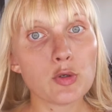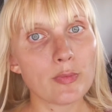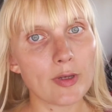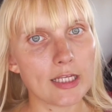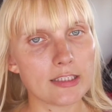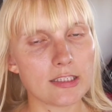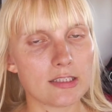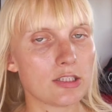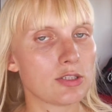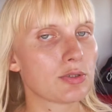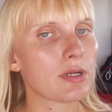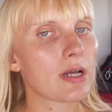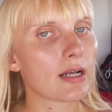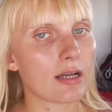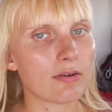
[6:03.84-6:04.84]
new places in
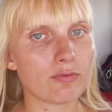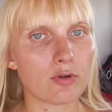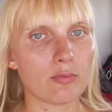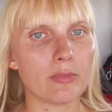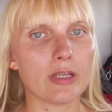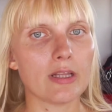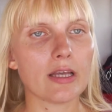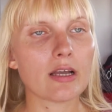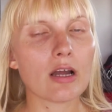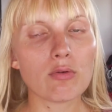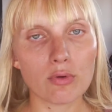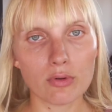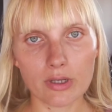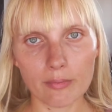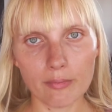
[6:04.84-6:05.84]
Sri Lanka for me, like
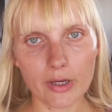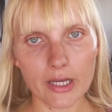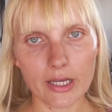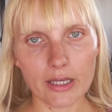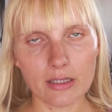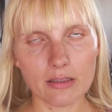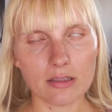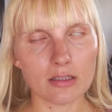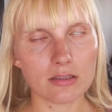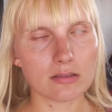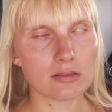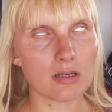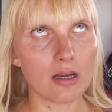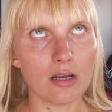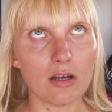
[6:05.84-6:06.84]
Arugam Bay.
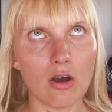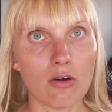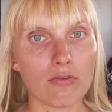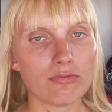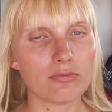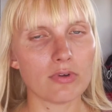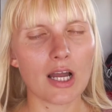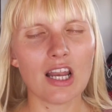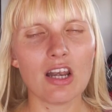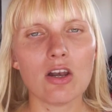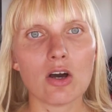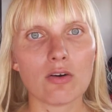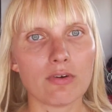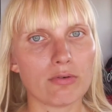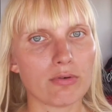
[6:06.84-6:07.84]
I
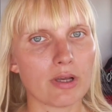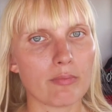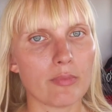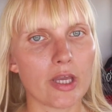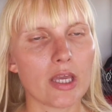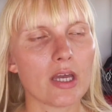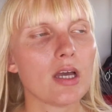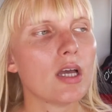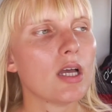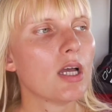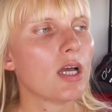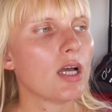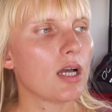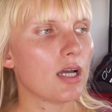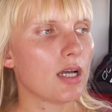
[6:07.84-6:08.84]
love Arugam Bay.
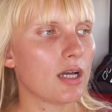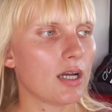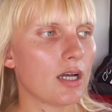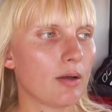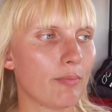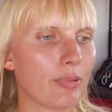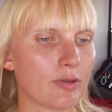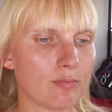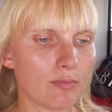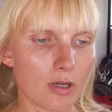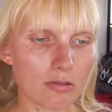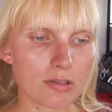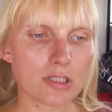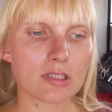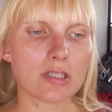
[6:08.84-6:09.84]
But
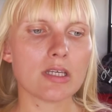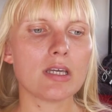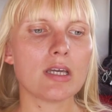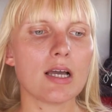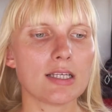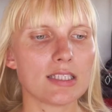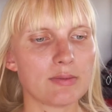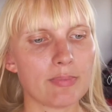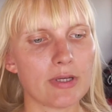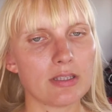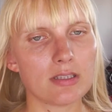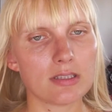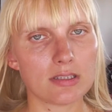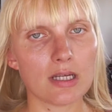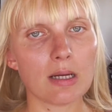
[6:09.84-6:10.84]
mostly I spend
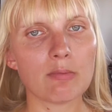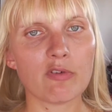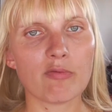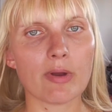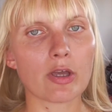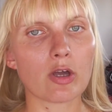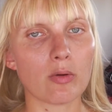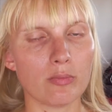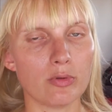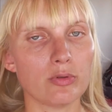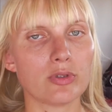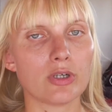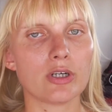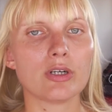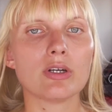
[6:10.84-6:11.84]
this time with my
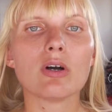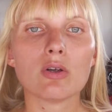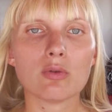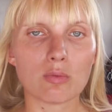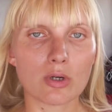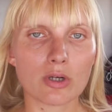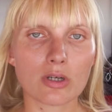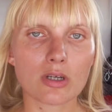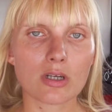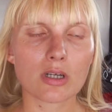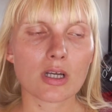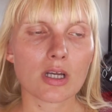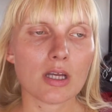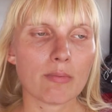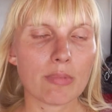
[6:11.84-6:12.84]
computer on work.
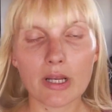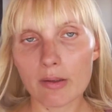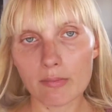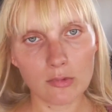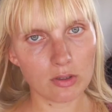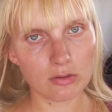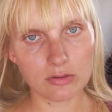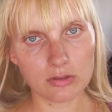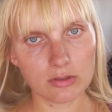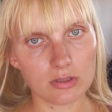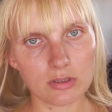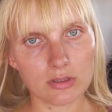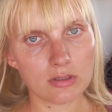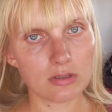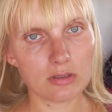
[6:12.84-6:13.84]
But I'm not
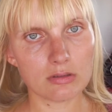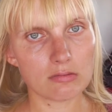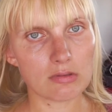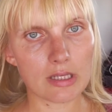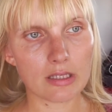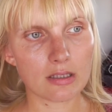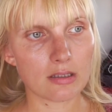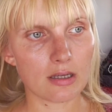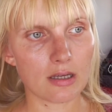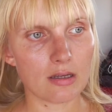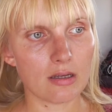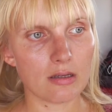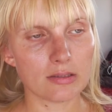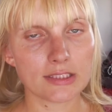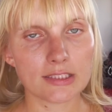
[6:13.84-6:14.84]

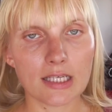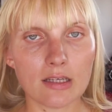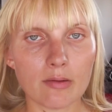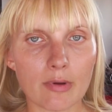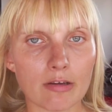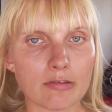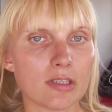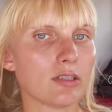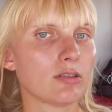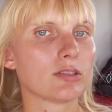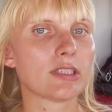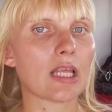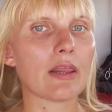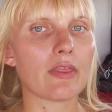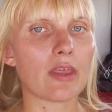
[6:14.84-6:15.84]
sad about that or
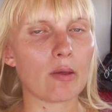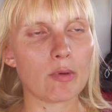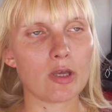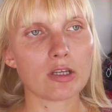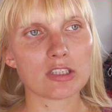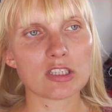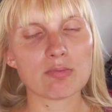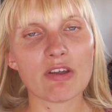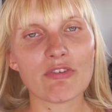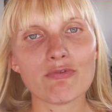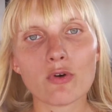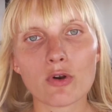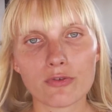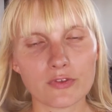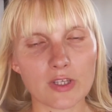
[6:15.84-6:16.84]
something, because it's my
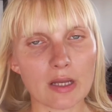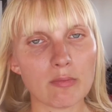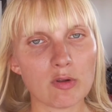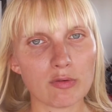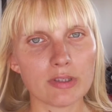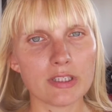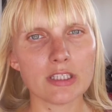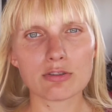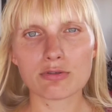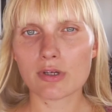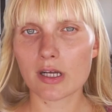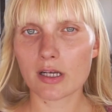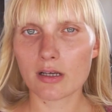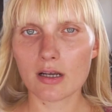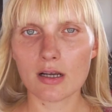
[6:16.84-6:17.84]
4th time already in Sri
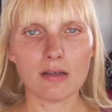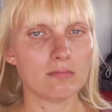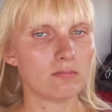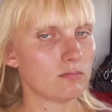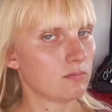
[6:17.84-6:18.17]
Lanka.